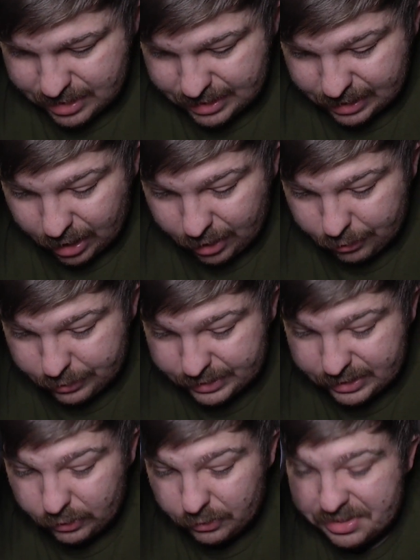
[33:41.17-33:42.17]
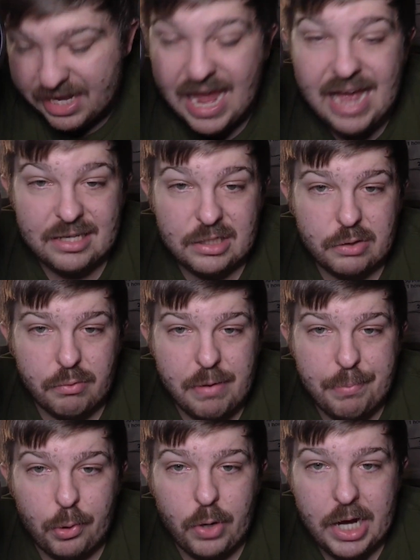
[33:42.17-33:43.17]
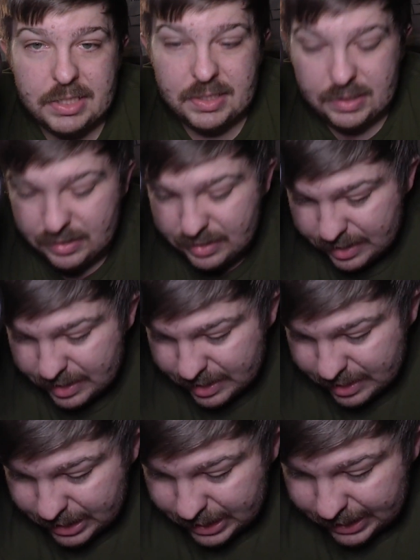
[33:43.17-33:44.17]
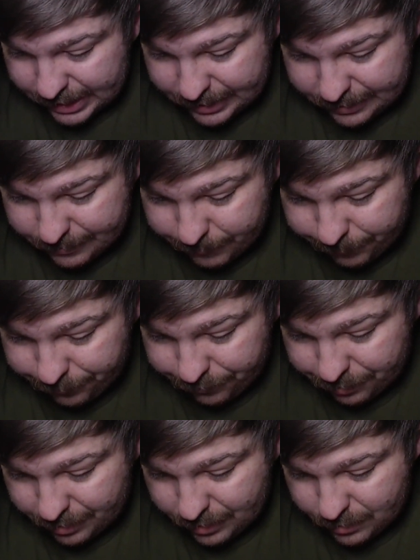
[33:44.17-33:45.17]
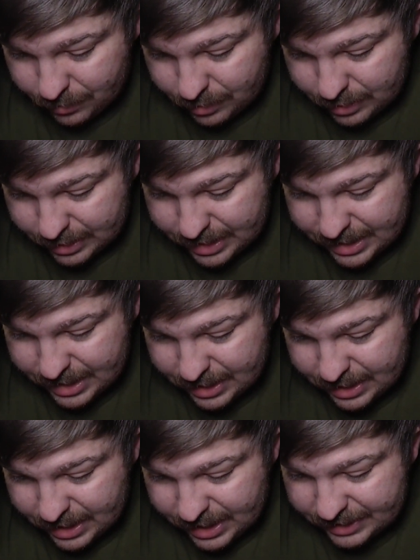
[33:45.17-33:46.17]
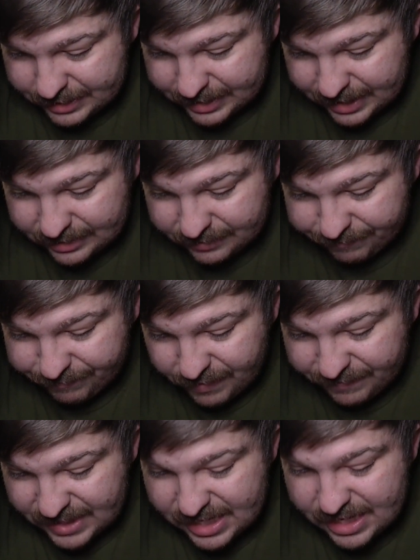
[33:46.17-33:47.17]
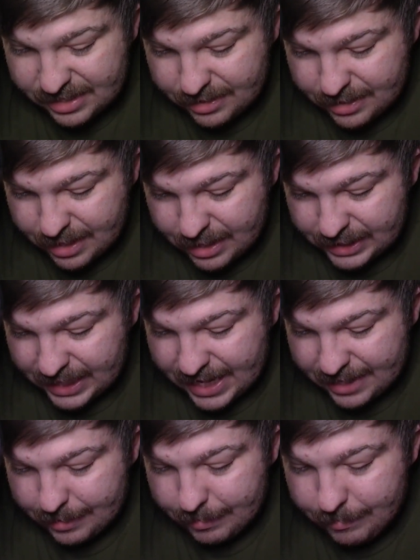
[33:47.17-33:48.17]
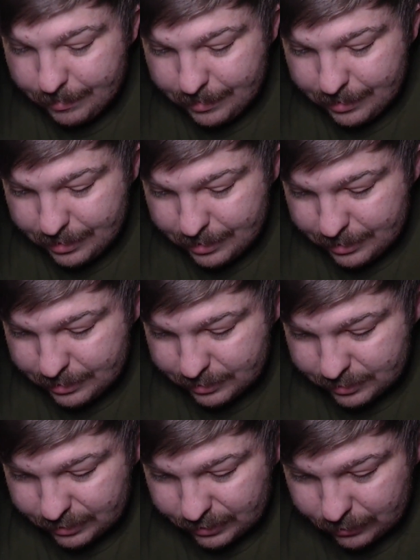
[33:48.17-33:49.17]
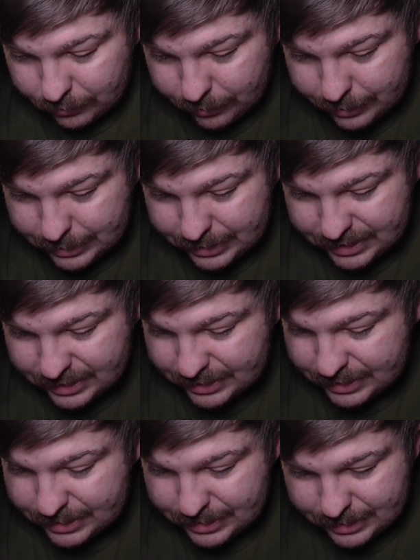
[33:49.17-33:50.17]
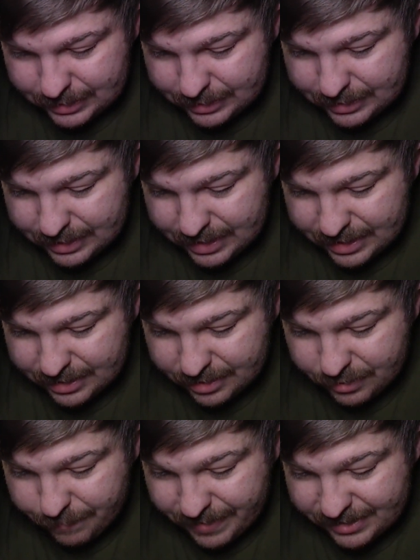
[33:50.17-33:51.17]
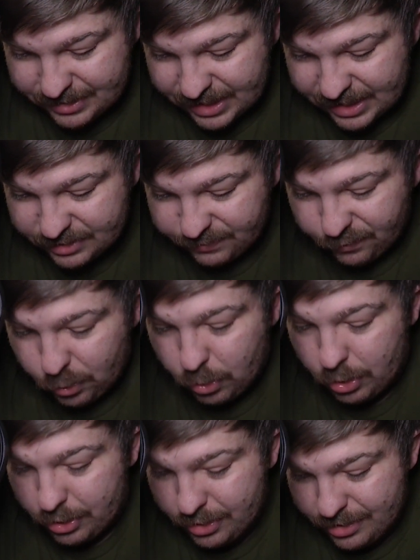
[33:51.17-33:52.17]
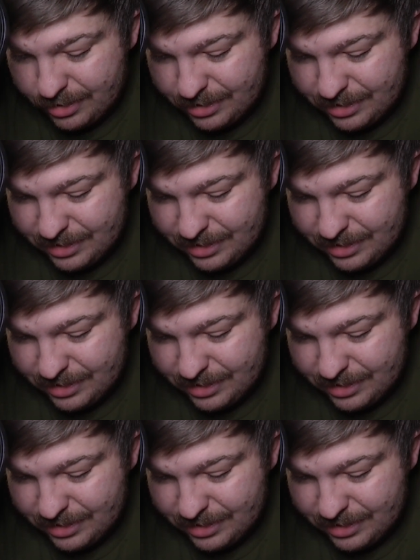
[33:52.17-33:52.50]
Nick Honor still only has three points. Um, and then East has 15 again. So, ugh. and then your bench has four